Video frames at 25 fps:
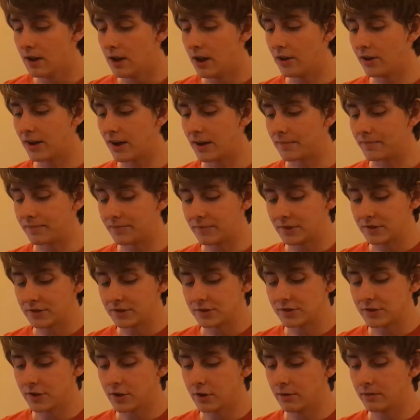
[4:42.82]
Okay,
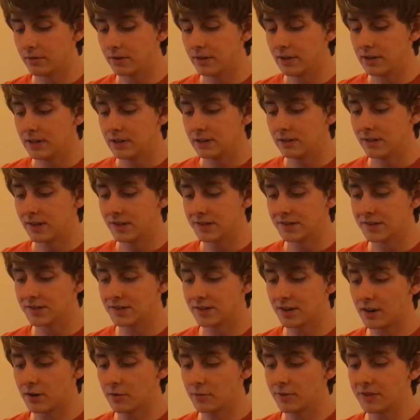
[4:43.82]
so let's
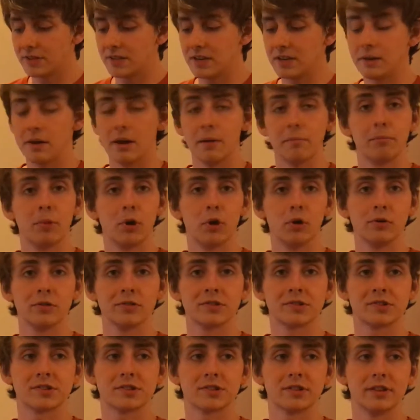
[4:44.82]
start with the
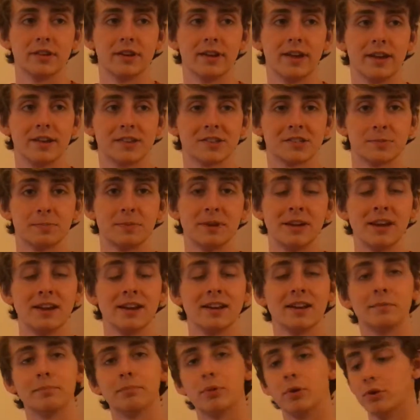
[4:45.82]
pulse
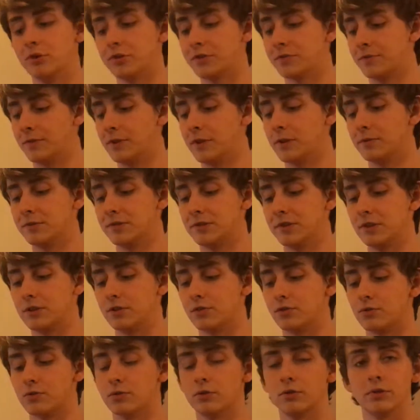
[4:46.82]
speed and pulse frequency
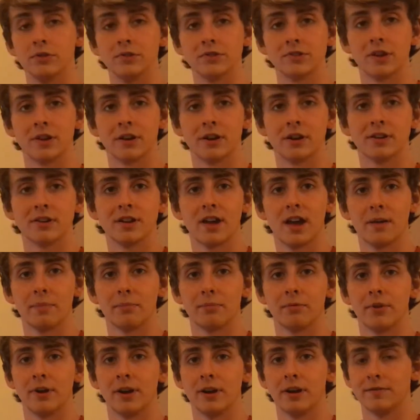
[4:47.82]
controls on our
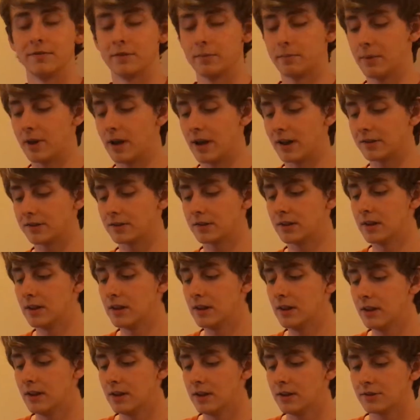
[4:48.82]
top right of the box.
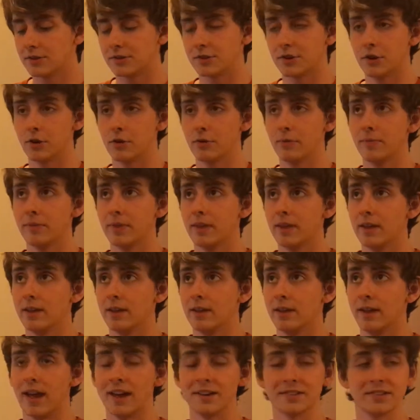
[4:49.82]
So
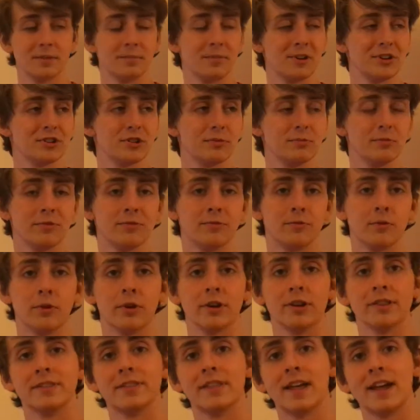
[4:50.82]
as I mentioned
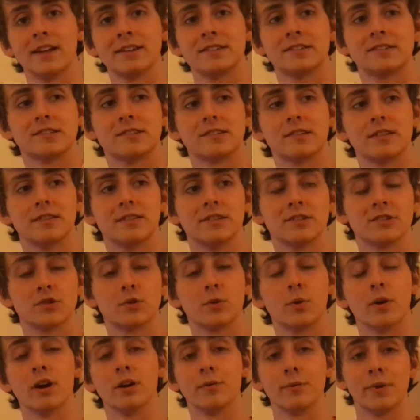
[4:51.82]
before, that's the
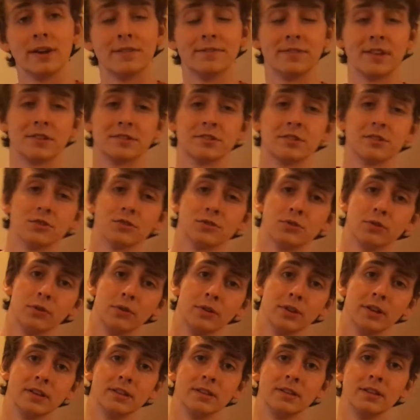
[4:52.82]
square wave that's
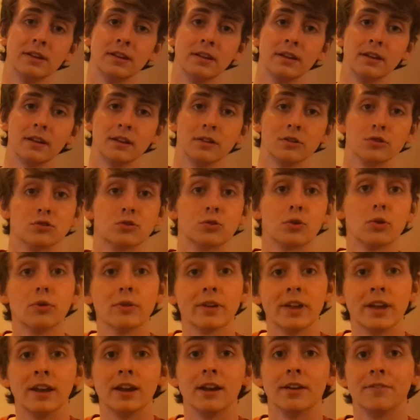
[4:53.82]
controlling the control
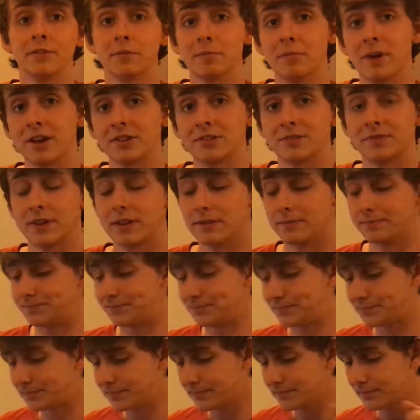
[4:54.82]
gate of the MOSFET.
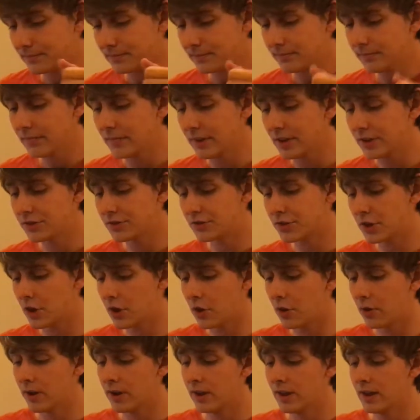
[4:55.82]

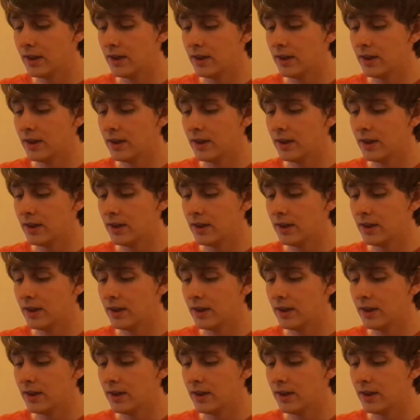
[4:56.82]
So